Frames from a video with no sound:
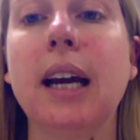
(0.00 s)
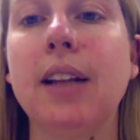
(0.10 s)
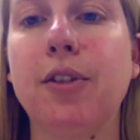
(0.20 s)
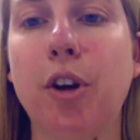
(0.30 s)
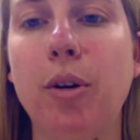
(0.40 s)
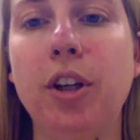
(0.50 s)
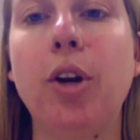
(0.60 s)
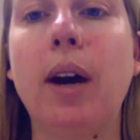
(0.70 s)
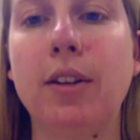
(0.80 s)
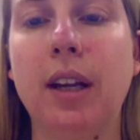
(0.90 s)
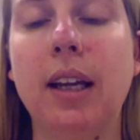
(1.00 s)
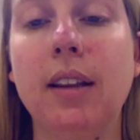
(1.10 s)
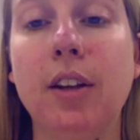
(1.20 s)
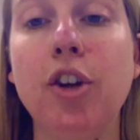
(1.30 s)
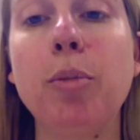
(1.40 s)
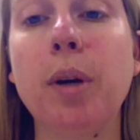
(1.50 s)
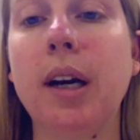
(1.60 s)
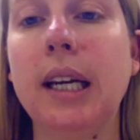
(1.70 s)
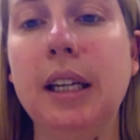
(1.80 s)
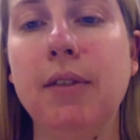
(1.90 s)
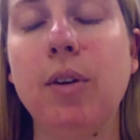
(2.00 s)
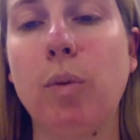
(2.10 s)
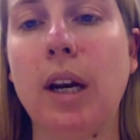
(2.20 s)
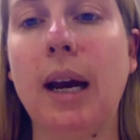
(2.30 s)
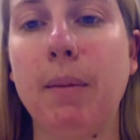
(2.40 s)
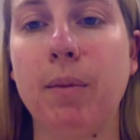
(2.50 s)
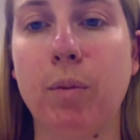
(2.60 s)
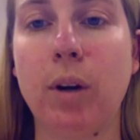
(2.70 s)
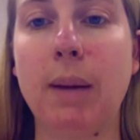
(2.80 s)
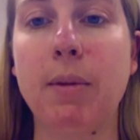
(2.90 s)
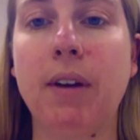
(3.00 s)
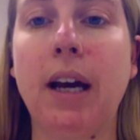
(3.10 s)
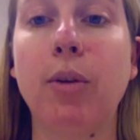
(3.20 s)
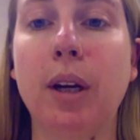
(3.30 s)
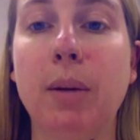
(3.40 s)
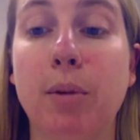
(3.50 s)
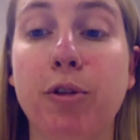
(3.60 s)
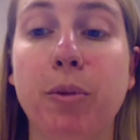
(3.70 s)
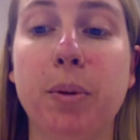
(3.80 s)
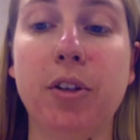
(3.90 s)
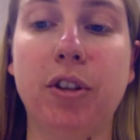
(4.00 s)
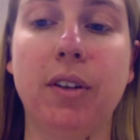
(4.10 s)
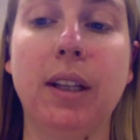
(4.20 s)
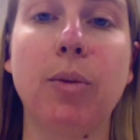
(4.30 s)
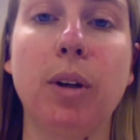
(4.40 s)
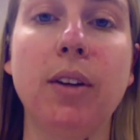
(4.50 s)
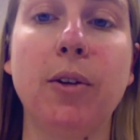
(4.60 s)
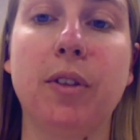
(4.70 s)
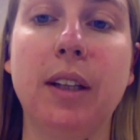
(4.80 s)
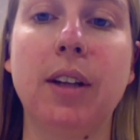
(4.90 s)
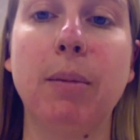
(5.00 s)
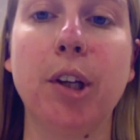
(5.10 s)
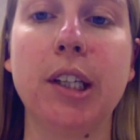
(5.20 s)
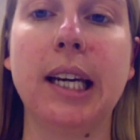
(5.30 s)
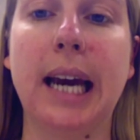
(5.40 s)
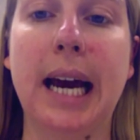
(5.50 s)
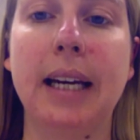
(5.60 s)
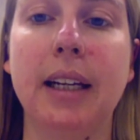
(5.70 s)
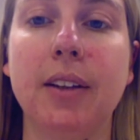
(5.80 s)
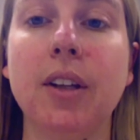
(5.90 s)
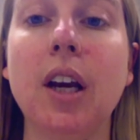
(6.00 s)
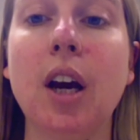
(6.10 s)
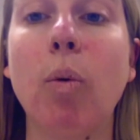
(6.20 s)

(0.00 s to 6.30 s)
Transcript: And so, as in the Newbery, and even when I'm evaluating books for purchase, that's one of those things I'm looking at is,